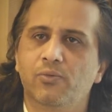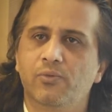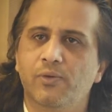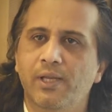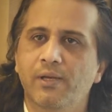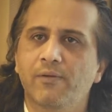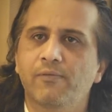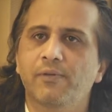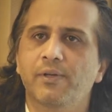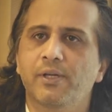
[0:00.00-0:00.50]

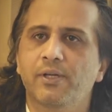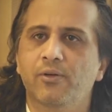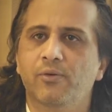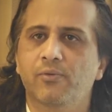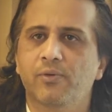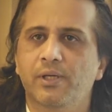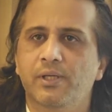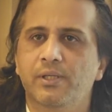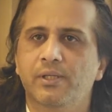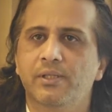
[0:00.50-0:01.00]
12
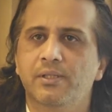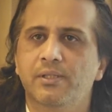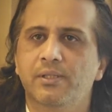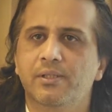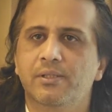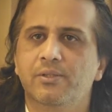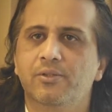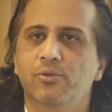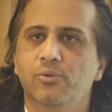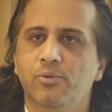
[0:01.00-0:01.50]
innovators'
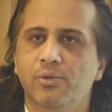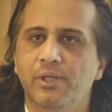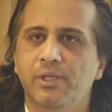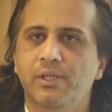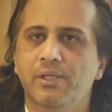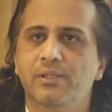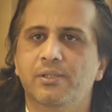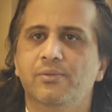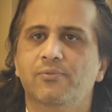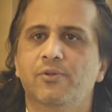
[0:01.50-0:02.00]

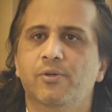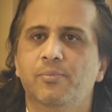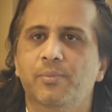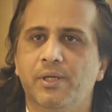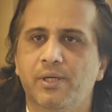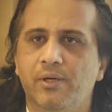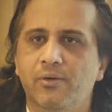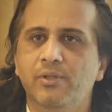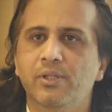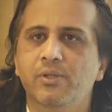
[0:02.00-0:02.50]
stories from
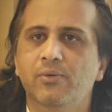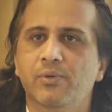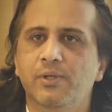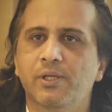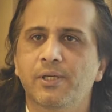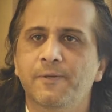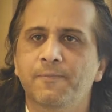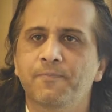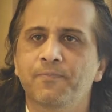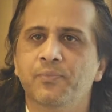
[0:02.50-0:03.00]
around the
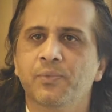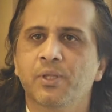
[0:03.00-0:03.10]
world